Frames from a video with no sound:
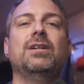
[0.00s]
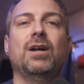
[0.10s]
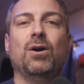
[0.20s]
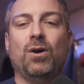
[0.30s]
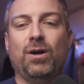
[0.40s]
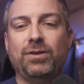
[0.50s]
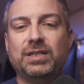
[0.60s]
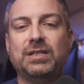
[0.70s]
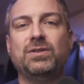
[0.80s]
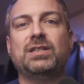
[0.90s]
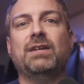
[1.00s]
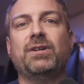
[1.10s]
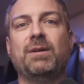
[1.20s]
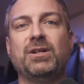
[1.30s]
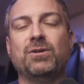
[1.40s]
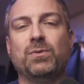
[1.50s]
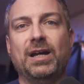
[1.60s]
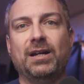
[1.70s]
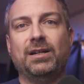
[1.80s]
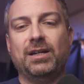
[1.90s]
Yeah. All this new stuff coming your
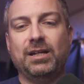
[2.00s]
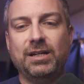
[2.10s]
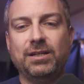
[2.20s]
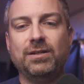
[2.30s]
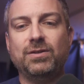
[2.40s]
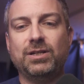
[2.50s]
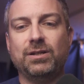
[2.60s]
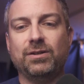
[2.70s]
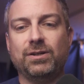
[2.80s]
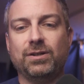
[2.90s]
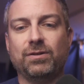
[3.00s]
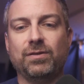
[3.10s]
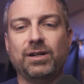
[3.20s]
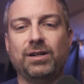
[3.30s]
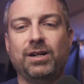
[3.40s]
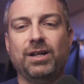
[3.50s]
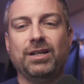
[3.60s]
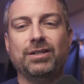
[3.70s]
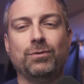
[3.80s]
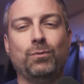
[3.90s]
way, hitting a new tier in your career.
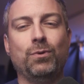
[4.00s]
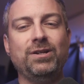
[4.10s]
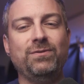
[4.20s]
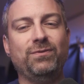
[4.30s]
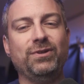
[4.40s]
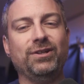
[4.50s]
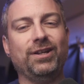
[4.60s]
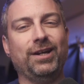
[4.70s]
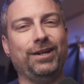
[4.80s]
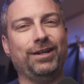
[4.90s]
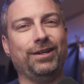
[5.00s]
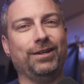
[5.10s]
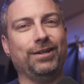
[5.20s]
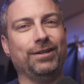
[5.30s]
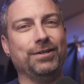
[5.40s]
What do you feel like